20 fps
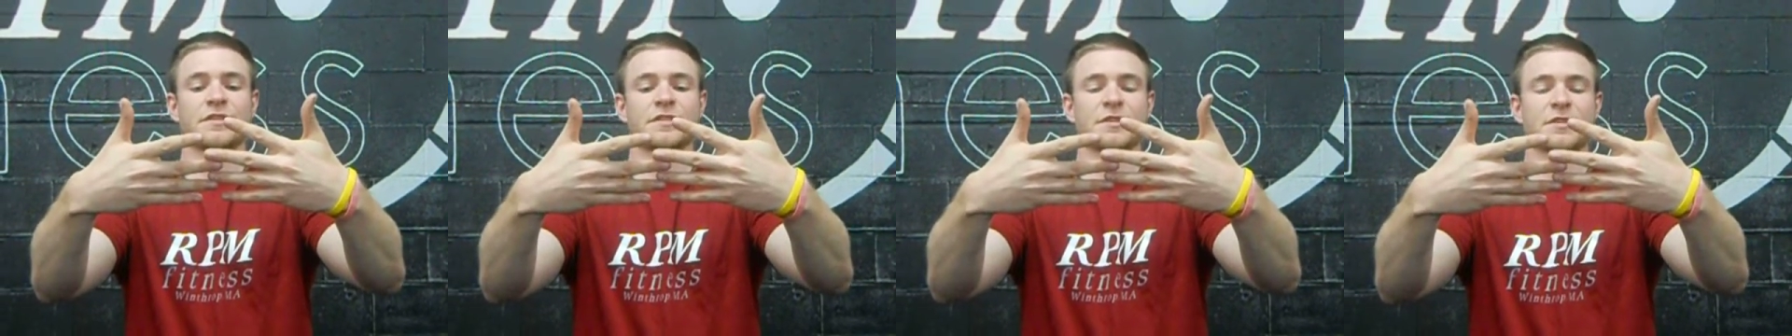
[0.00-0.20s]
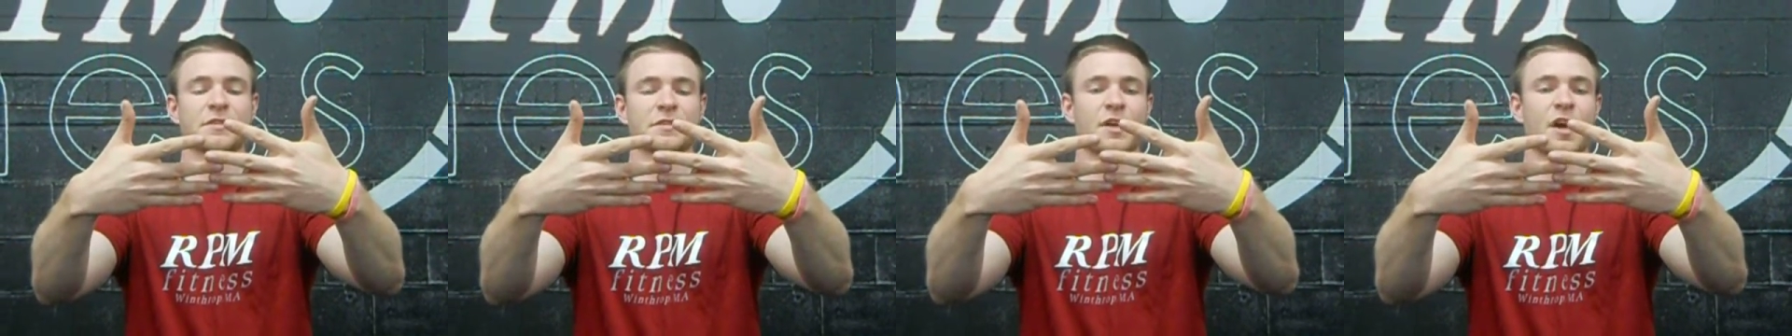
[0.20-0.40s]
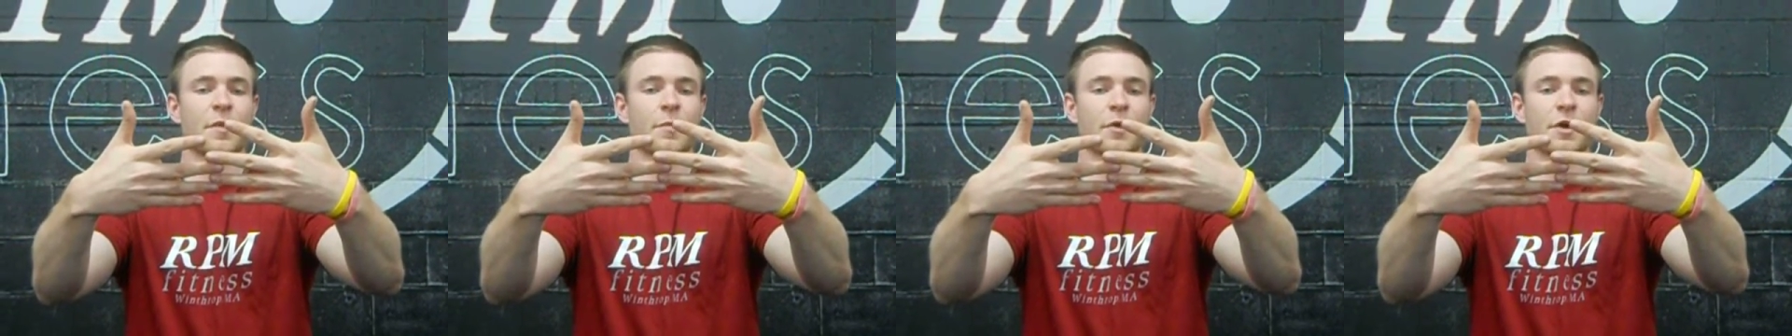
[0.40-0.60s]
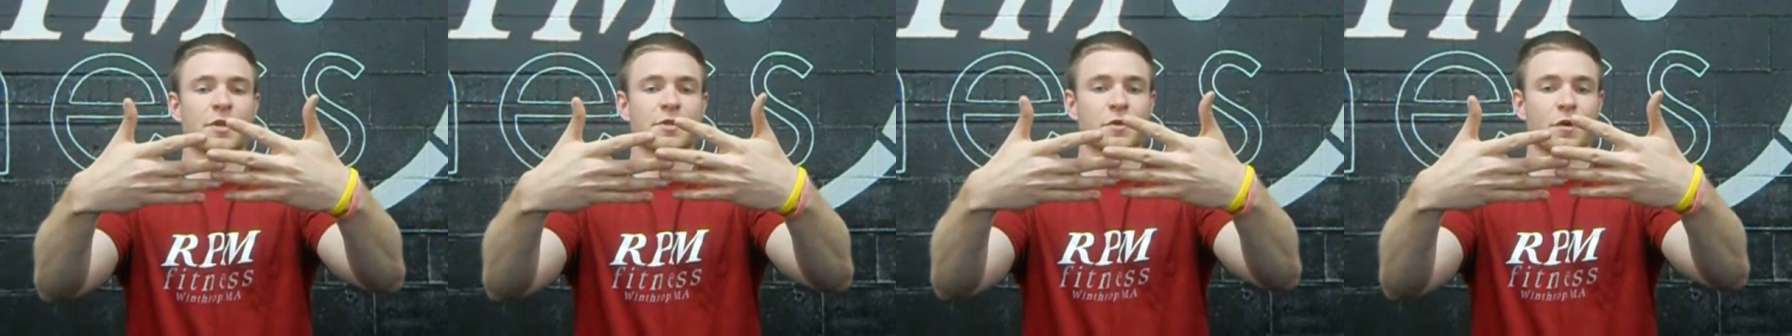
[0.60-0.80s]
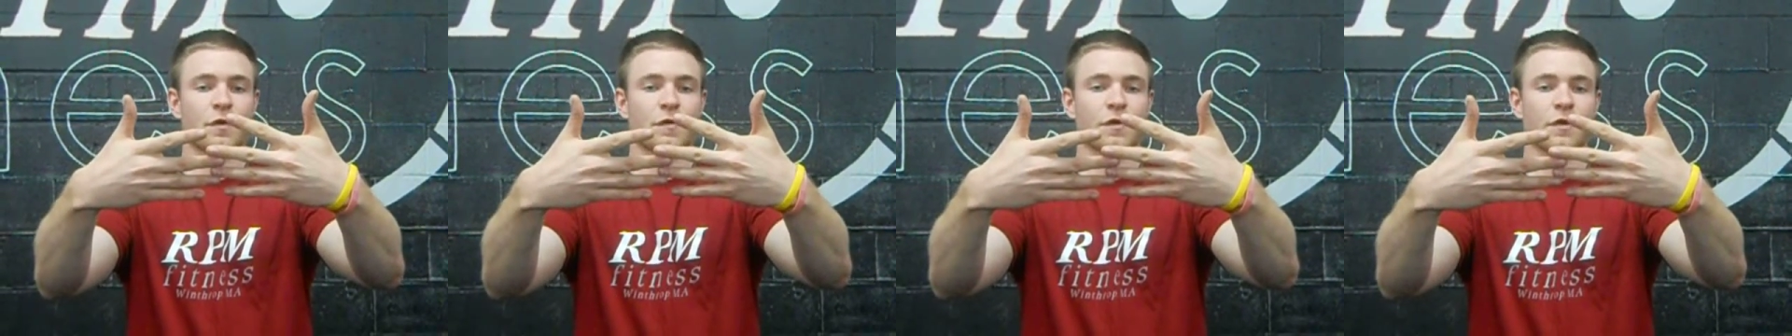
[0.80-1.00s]
there's not much
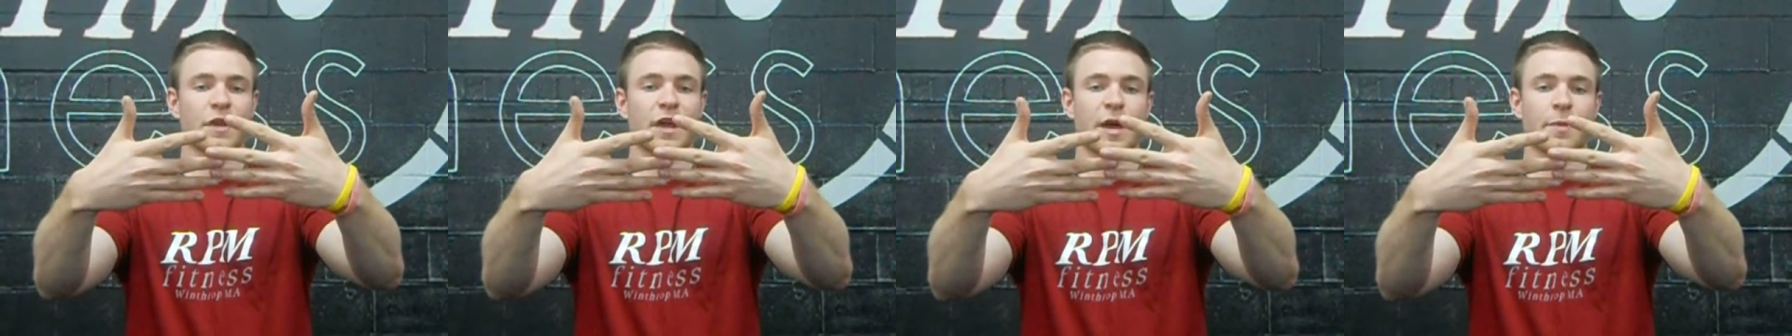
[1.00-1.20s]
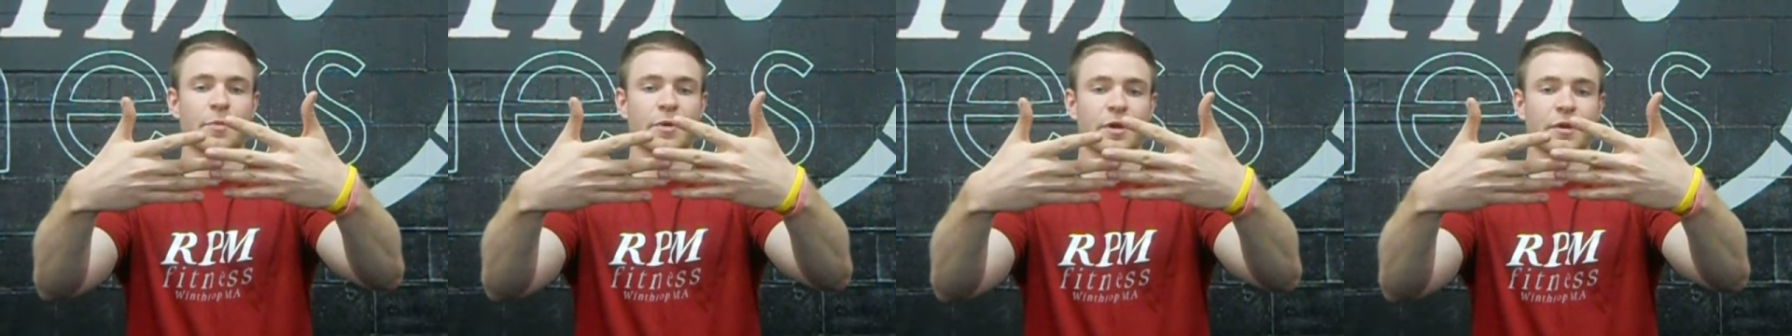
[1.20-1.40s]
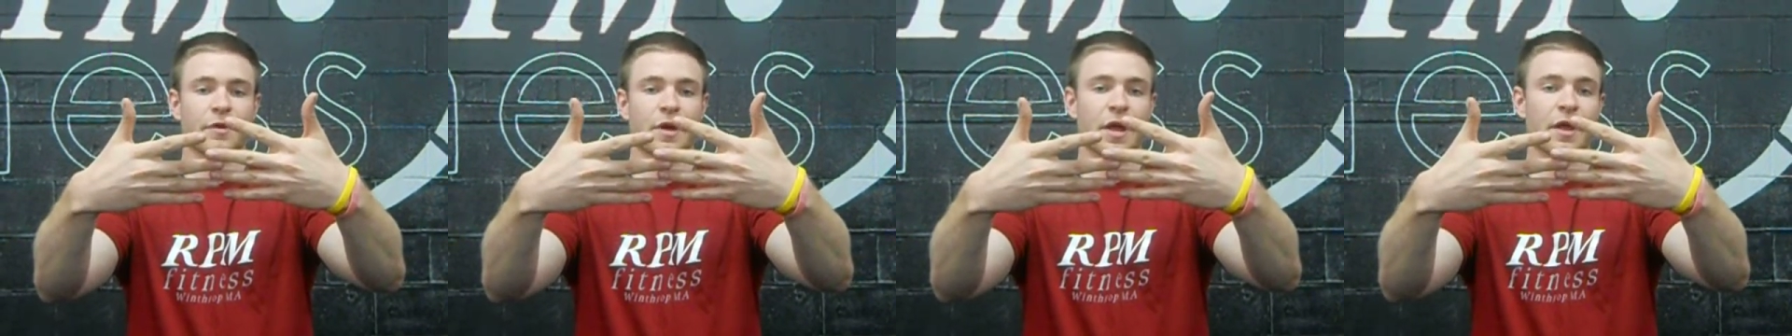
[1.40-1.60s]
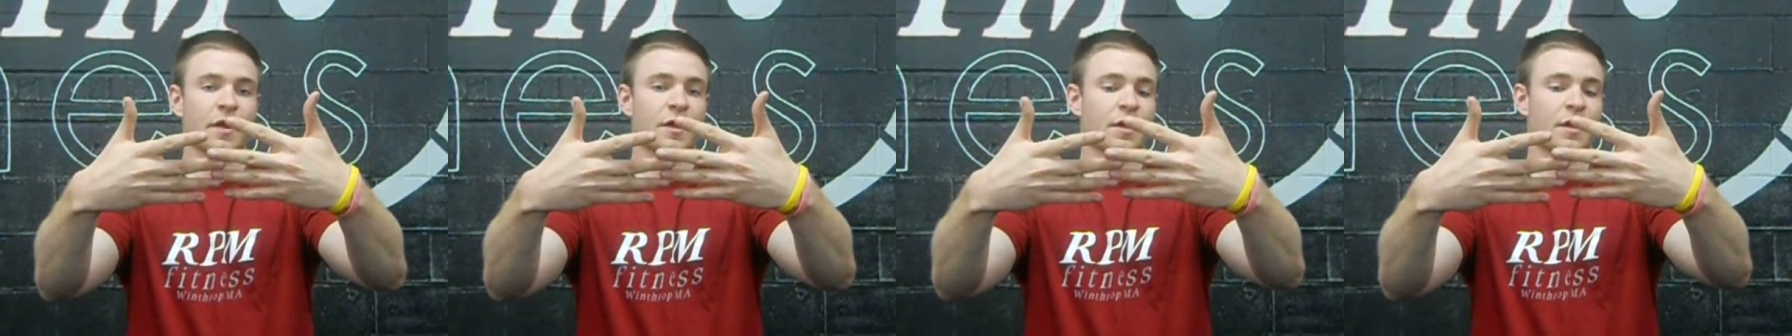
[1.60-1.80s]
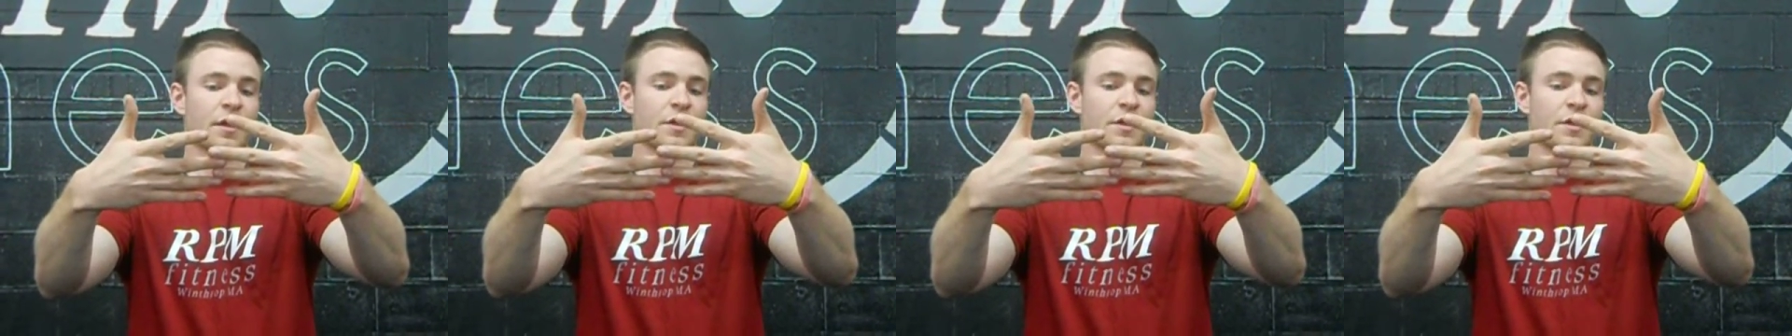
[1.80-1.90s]
overlapping, right?